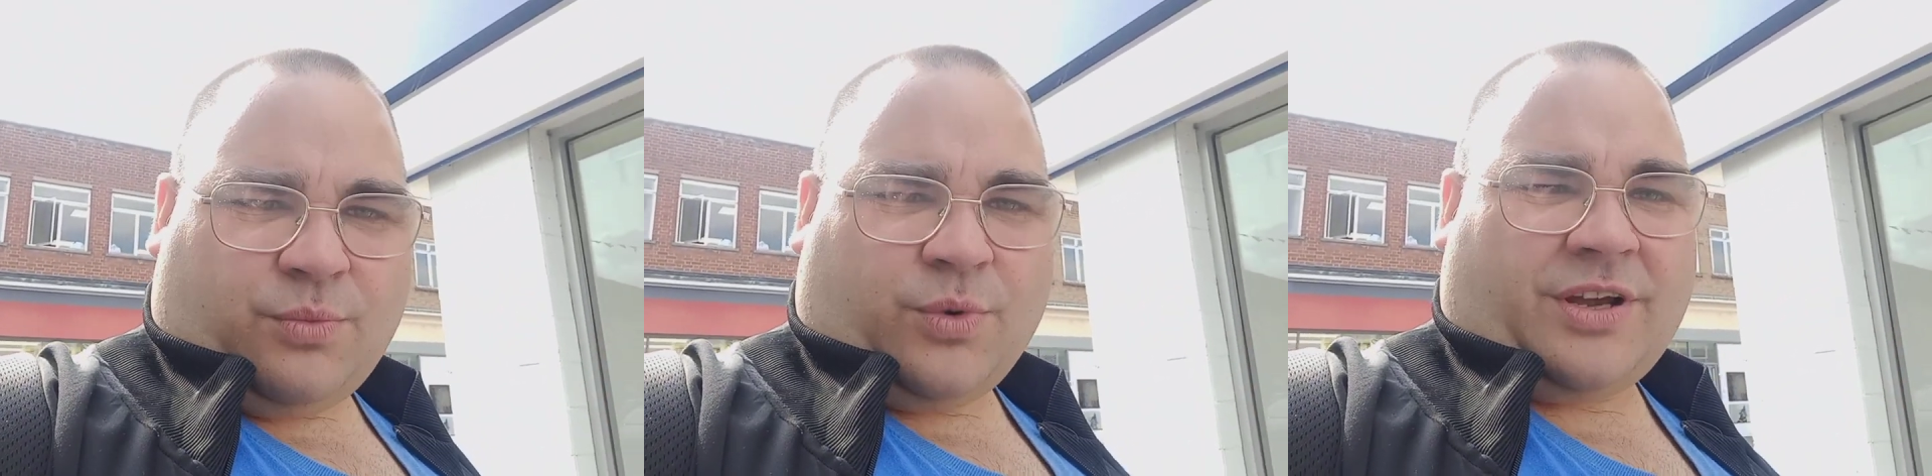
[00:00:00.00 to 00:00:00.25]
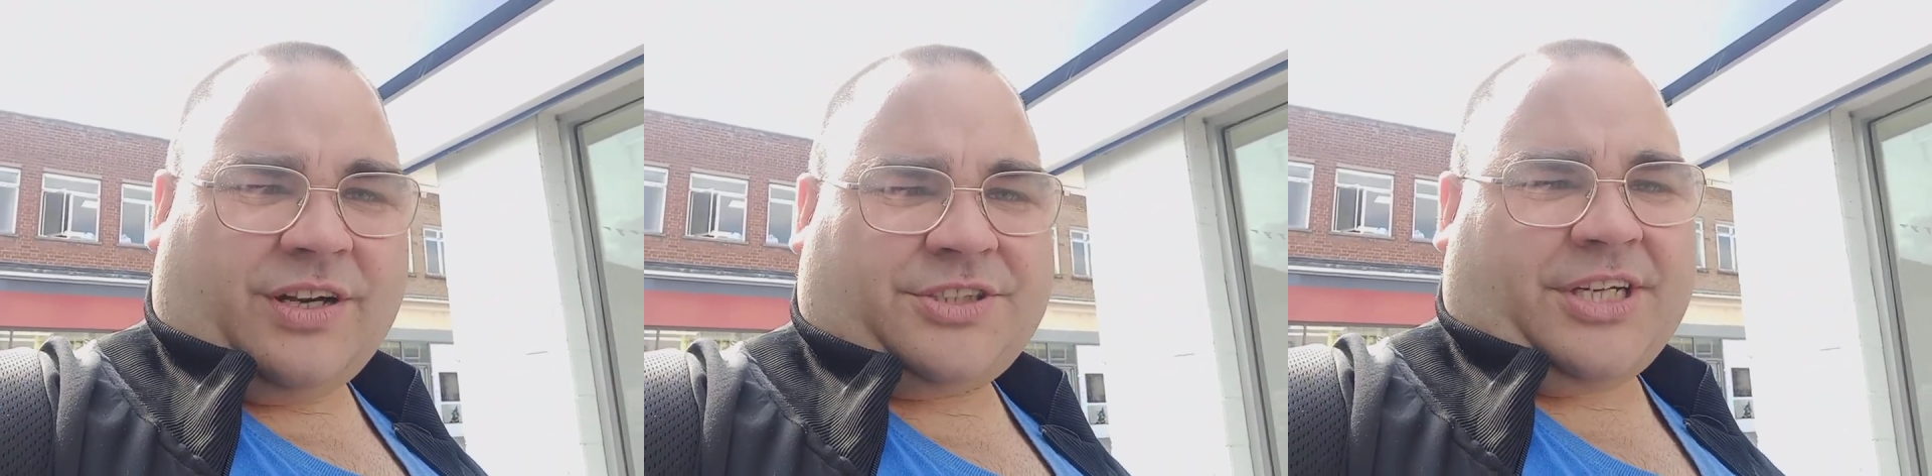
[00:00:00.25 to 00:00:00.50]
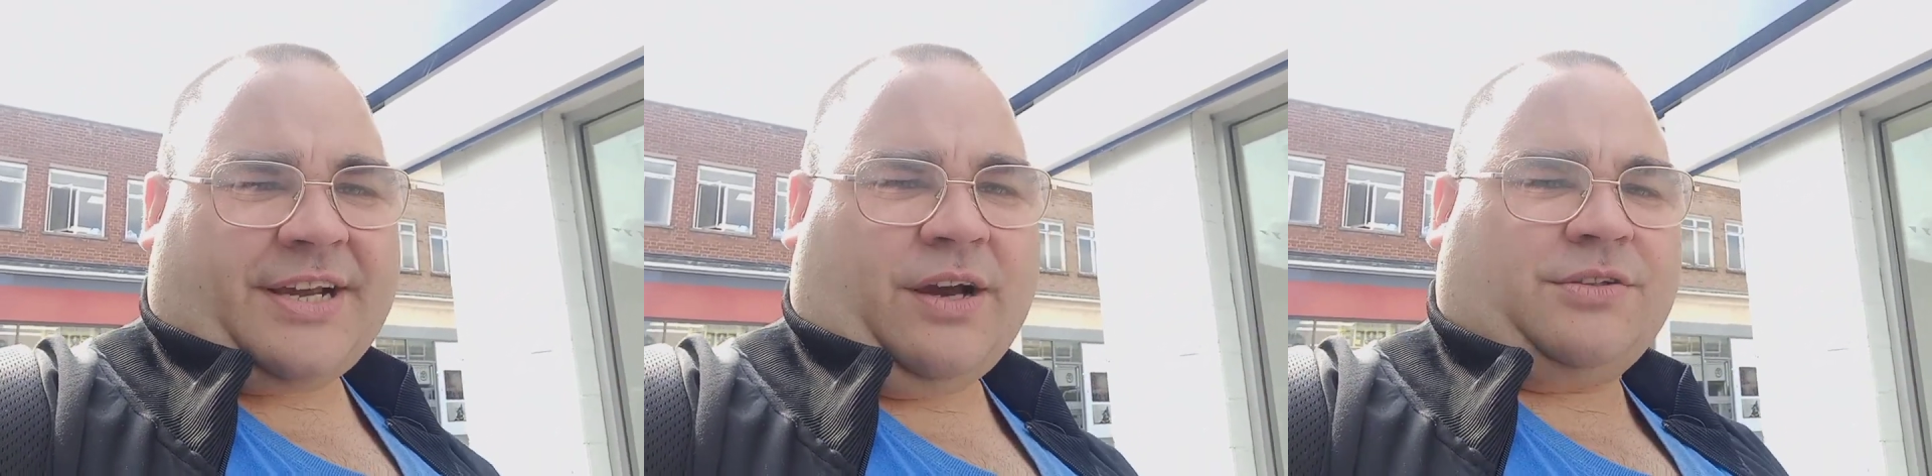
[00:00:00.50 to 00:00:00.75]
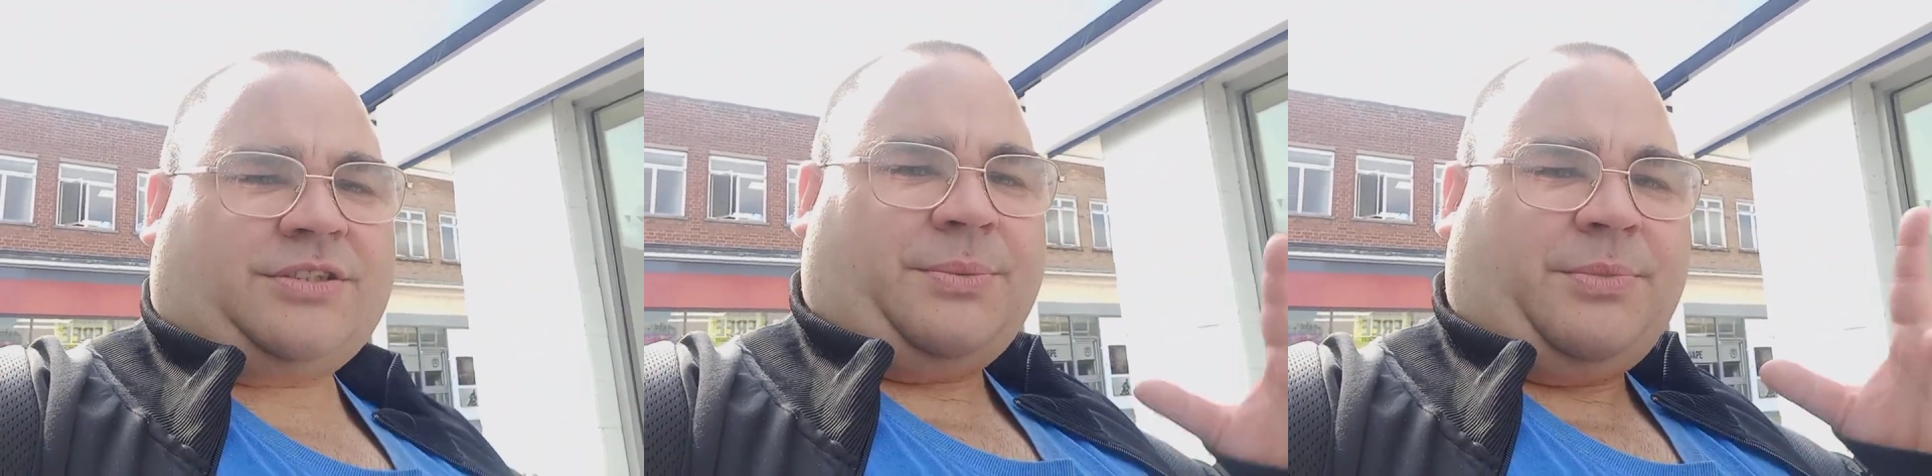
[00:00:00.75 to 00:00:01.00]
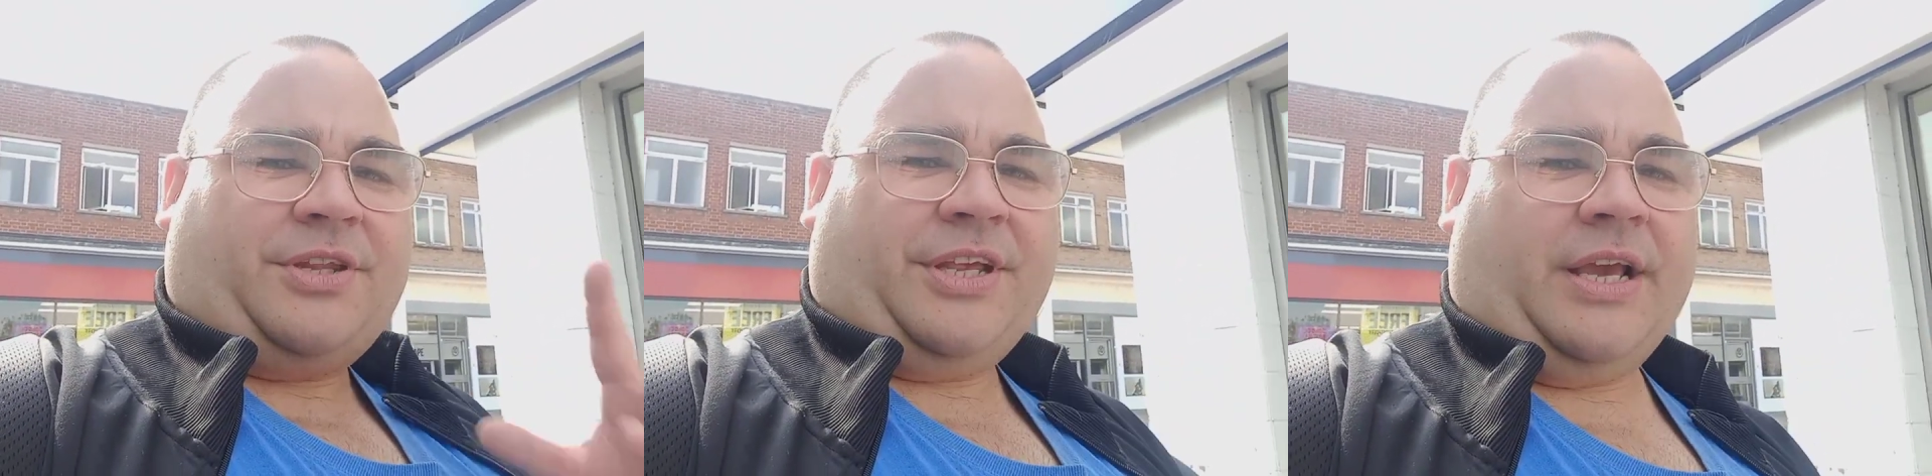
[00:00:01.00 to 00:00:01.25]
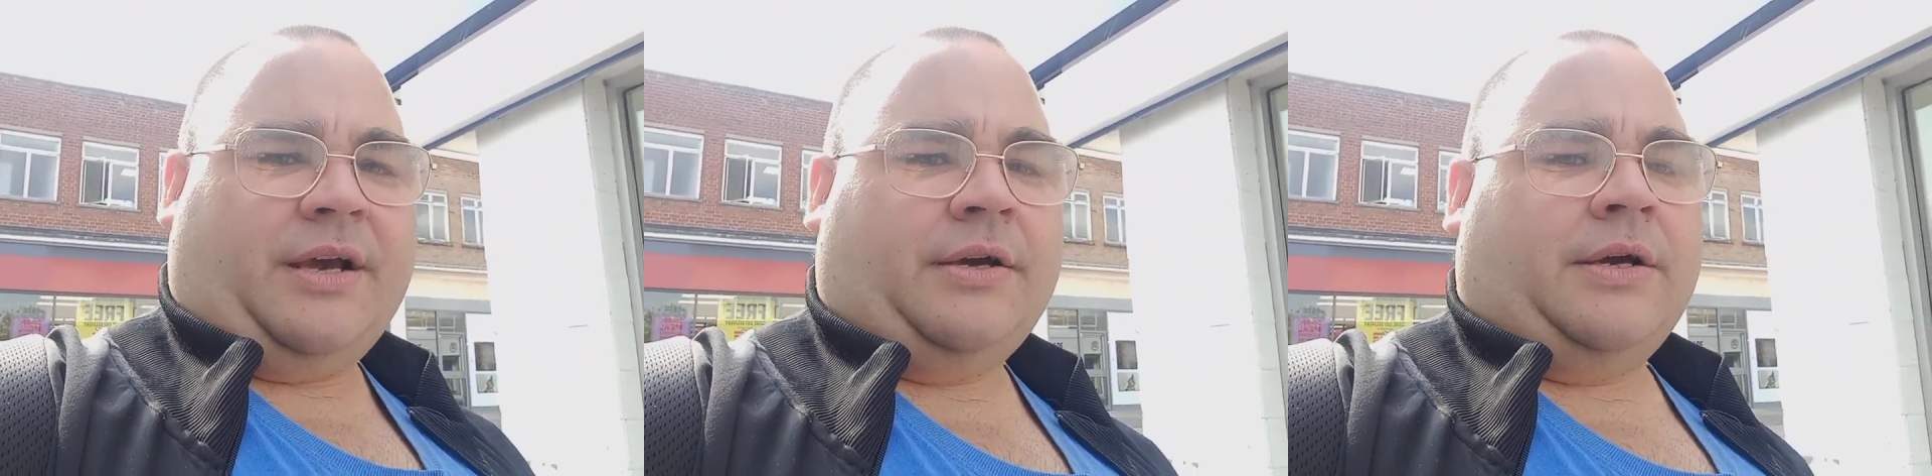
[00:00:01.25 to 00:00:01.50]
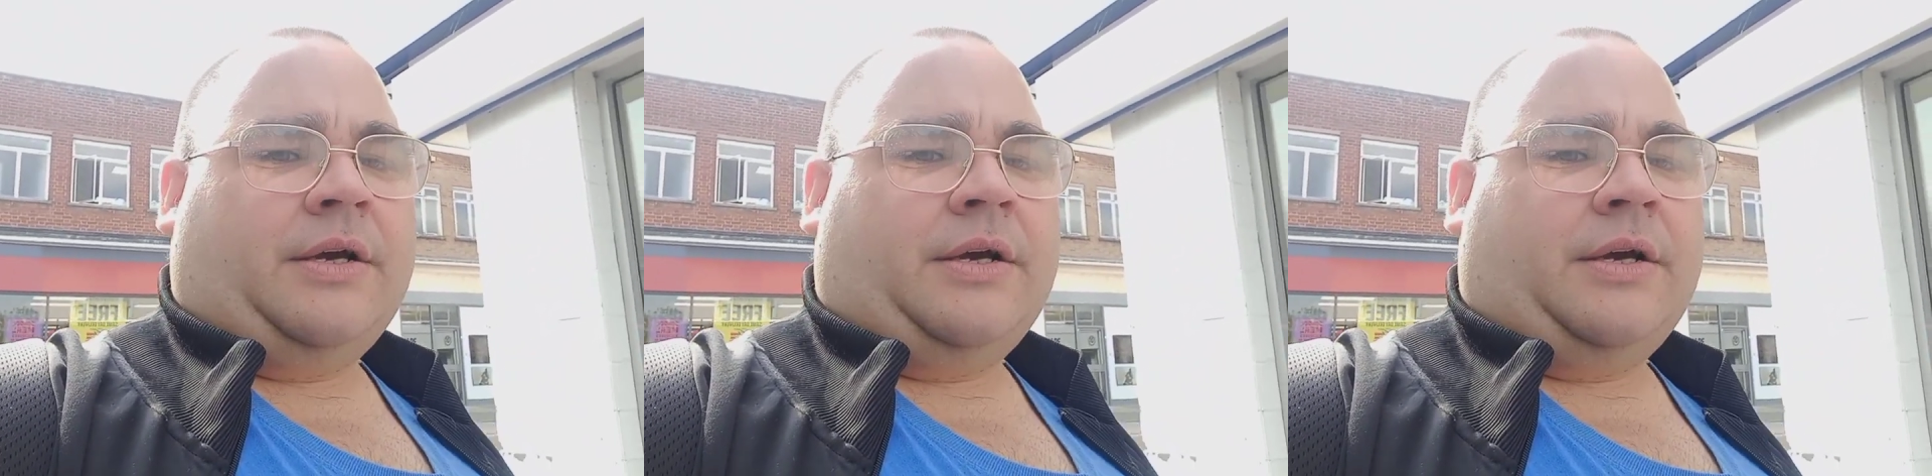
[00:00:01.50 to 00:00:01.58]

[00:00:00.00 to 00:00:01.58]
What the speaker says: we're going to check out some of the